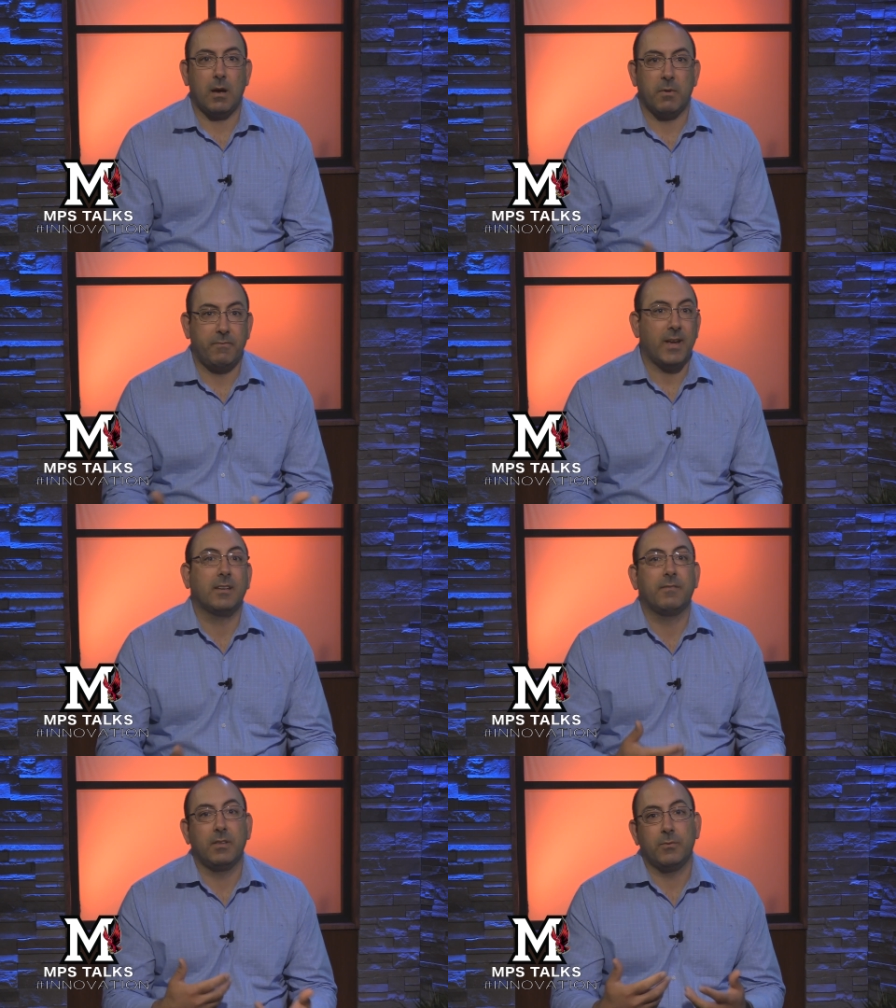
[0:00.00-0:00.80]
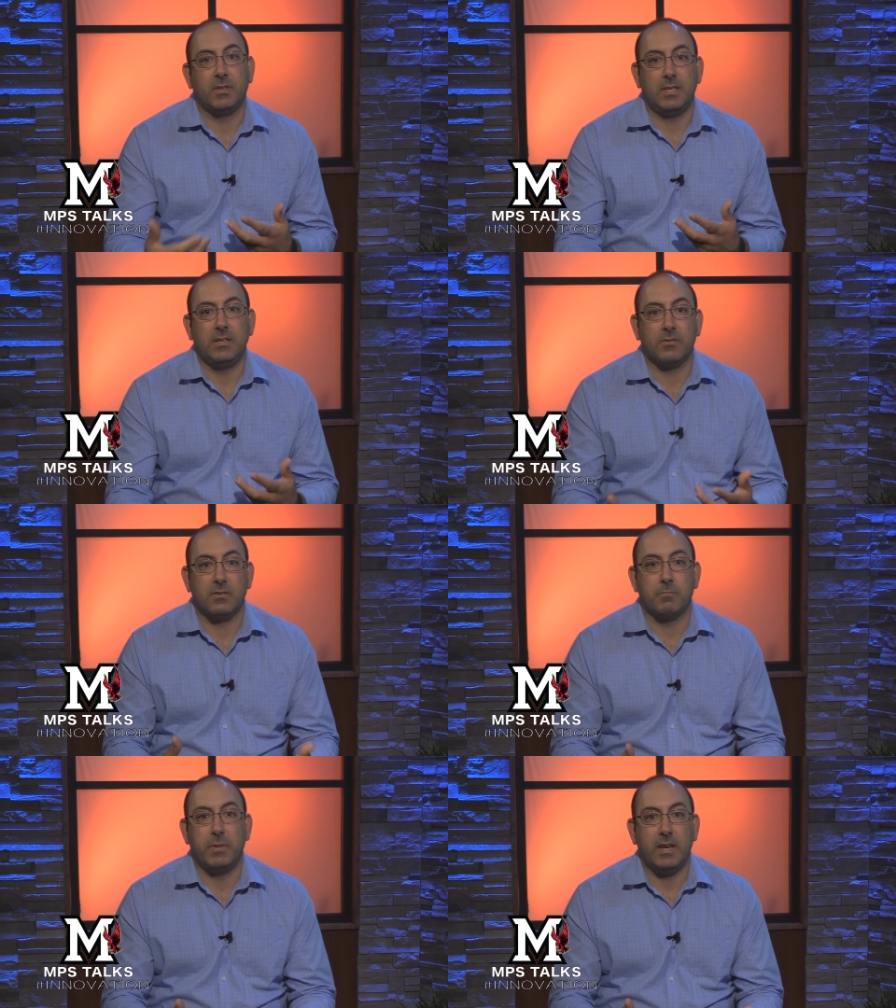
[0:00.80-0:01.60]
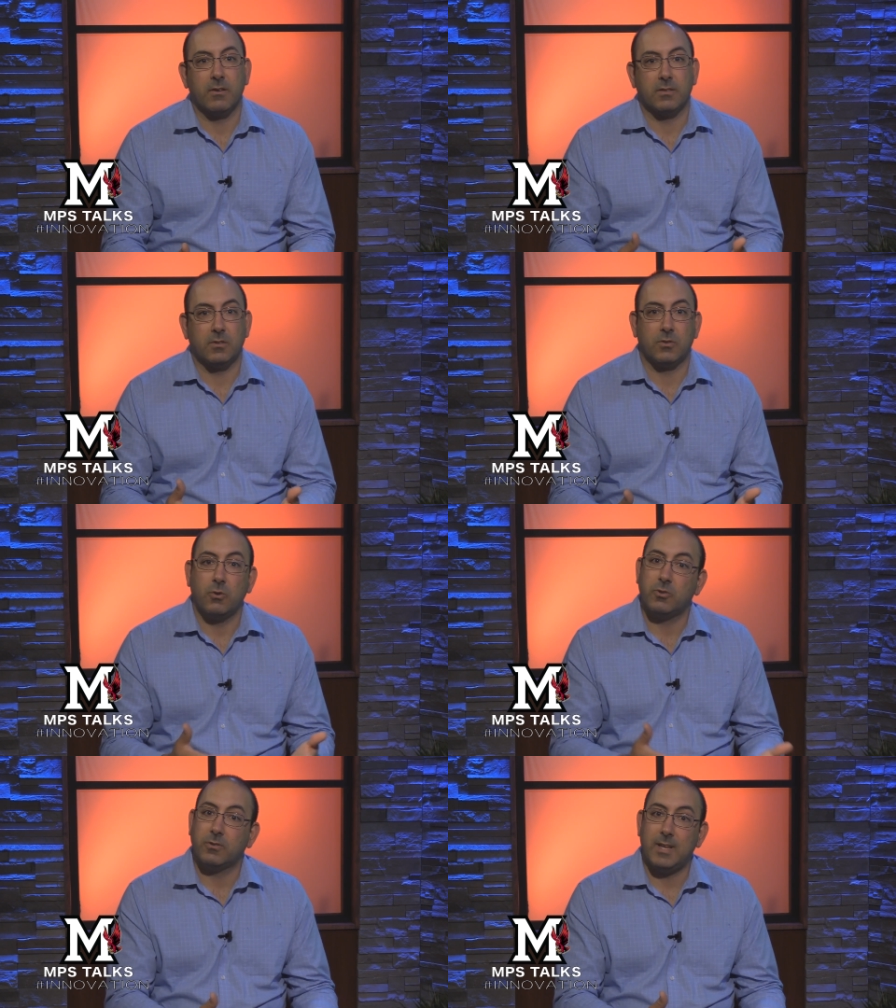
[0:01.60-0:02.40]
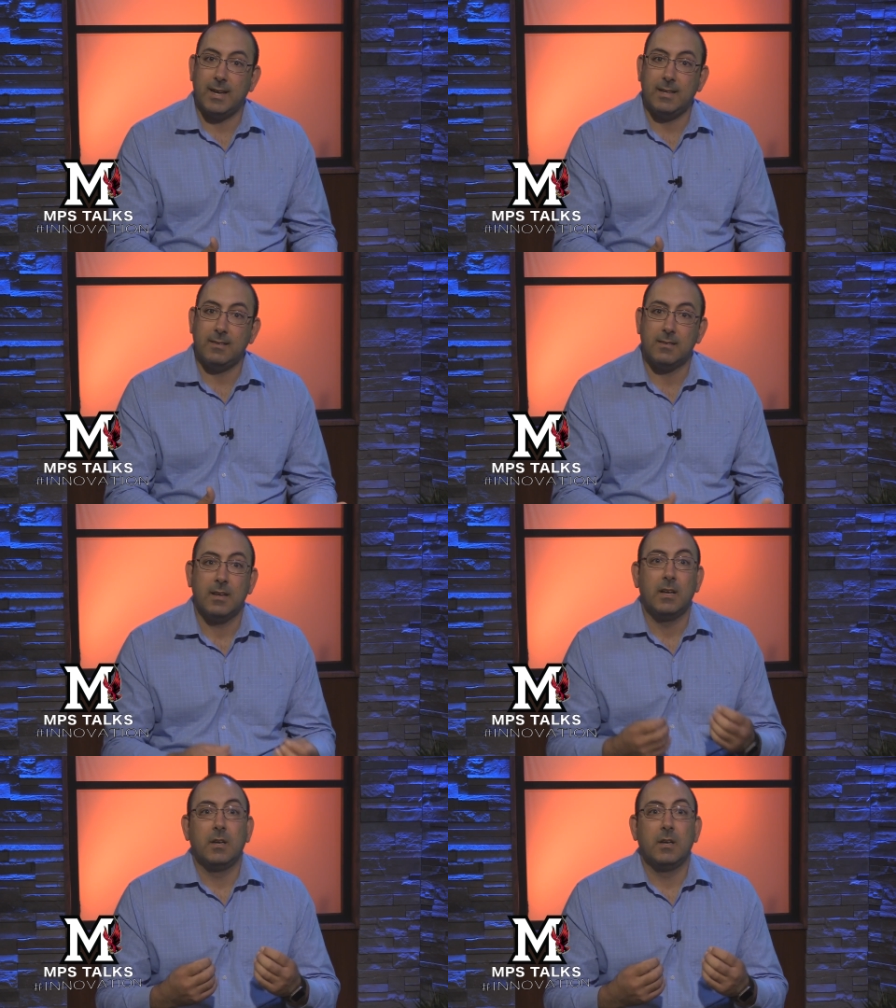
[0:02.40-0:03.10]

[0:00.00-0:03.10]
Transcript: um, effectively with teachers and peers in social settings,